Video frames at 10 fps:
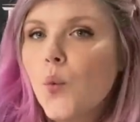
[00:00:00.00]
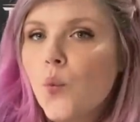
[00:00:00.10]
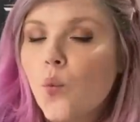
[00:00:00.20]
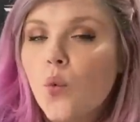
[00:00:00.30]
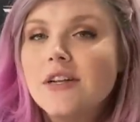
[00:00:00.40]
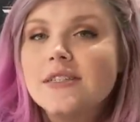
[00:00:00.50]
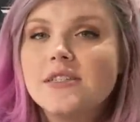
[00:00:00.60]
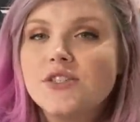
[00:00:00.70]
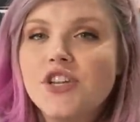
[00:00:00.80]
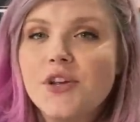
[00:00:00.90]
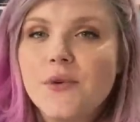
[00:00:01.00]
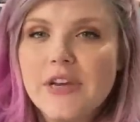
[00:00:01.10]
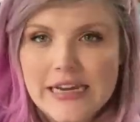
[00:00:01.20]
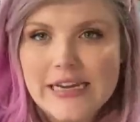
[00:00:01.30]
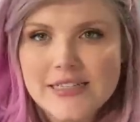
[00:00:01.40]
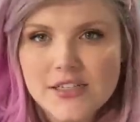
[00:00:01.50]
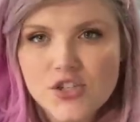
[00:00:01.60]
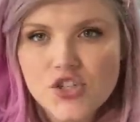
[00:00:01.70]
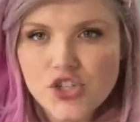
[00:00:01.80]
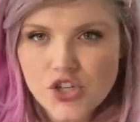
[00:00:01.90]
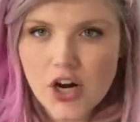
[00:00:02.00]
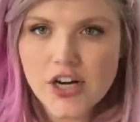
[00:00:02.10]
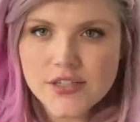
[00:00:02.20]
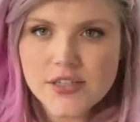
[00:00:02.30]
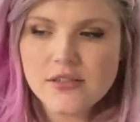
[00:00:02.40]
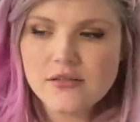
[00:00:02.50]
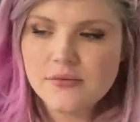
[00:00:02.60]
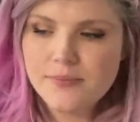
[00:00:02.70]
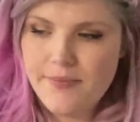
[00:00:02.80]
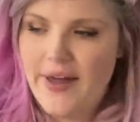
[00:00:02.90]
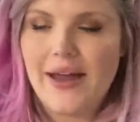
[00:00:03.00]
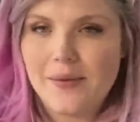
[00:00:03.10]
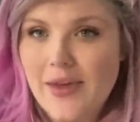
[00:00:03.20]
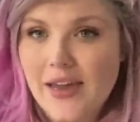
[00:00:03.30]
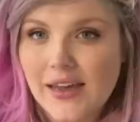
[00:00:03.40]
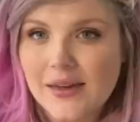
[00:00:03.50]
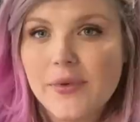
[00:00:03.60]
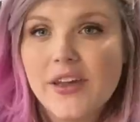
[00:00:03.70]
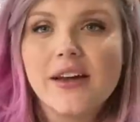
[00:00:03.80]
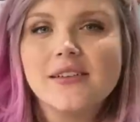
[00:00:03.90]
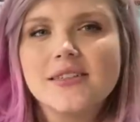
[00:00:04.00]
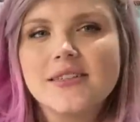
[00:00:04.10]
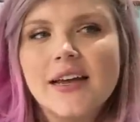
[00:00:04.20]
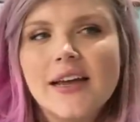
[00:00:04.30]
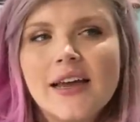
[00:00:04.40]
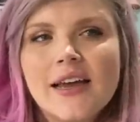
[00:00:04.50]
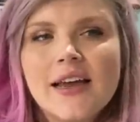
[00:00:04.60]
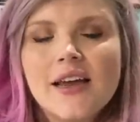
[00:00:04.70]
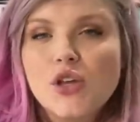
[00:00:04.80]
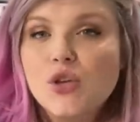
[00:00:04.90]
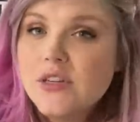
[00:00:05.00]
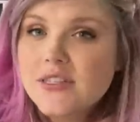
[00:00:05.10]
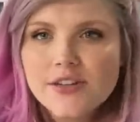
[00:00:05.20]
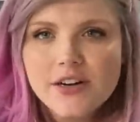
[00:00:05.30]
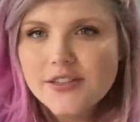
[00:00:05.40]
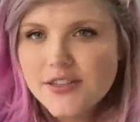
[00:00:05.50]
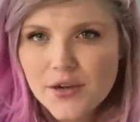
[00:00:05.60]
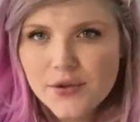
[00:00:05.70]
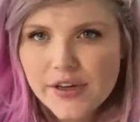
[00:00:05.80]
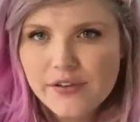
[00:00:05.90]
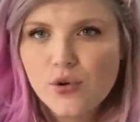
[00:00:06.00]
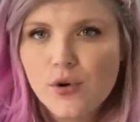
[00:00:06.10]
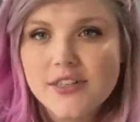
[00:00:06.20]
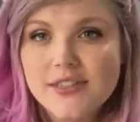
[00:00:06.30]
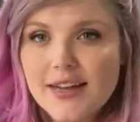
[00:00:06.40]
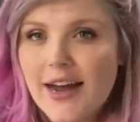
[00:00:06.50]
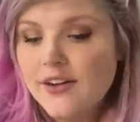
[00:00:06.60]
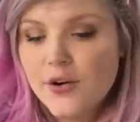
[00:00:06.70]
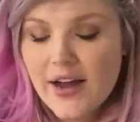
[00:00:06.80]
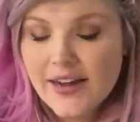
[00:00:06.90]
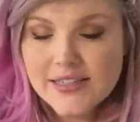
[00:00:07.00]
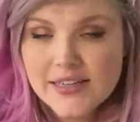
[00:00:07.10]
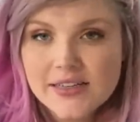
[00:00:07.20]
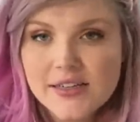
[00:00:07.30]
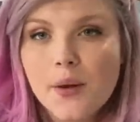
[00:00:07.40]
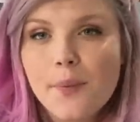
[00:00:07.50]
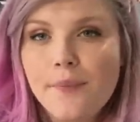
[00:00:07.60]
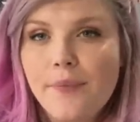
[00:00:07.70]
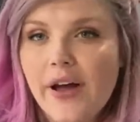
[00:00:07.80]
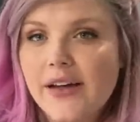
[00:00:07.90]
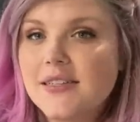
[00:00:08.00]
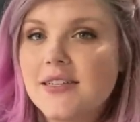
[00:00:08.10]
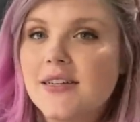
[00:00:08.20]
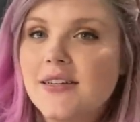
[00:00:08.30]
what do you need to start bag making? Because you can start slowly, of course. I know I did, but